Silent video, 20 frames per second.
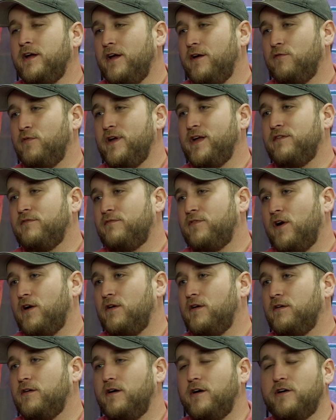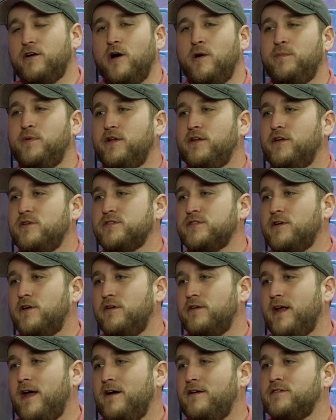if we convert a couple of those
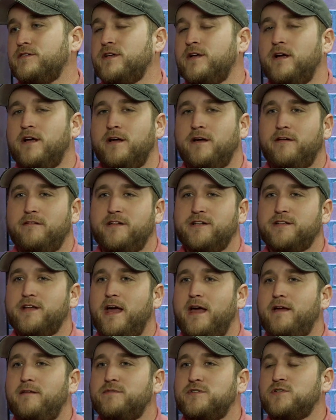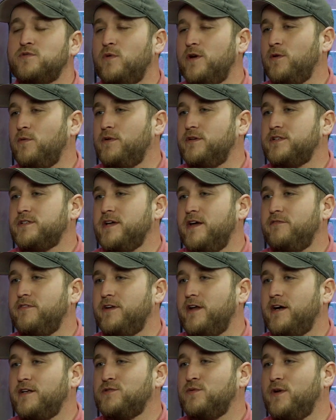third downs, this game's 21-7,
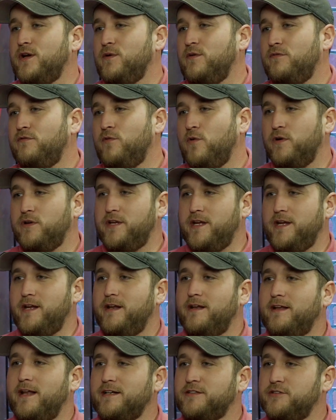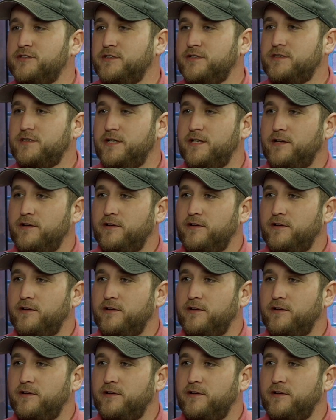not 21-14, and that's just